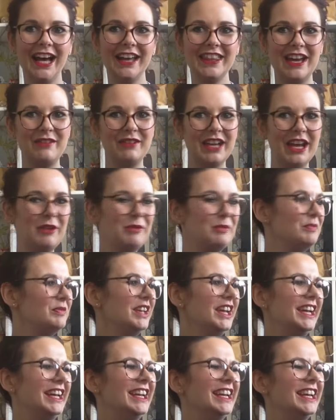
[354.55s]
There we go.
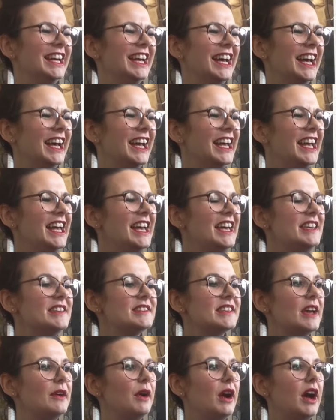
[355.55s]

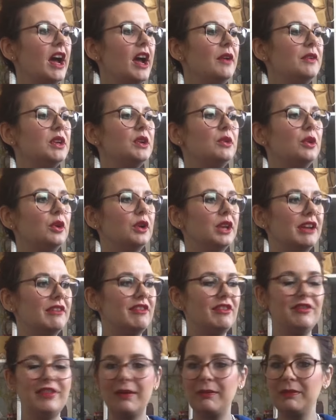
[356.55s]
So I hope you all have
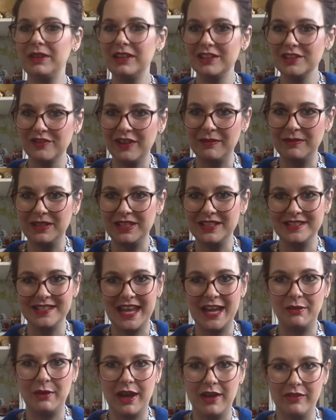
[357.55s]
a fabulous, fabulous
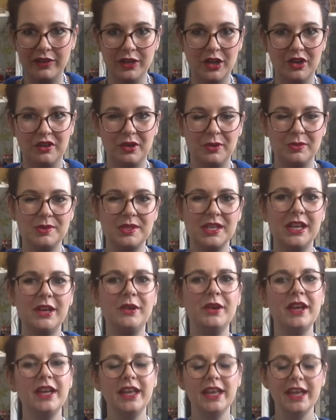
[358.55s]
day, whatever you're up to.
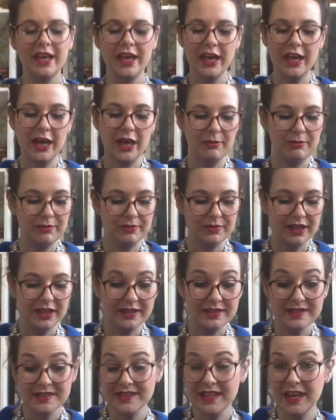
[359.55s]

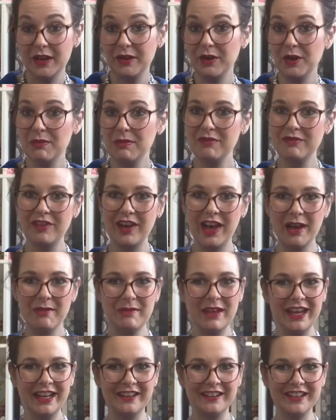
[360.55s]
And so come and find
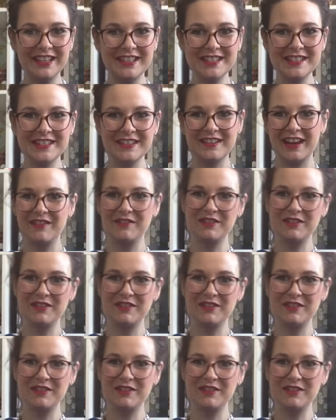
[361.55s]
me on Instagram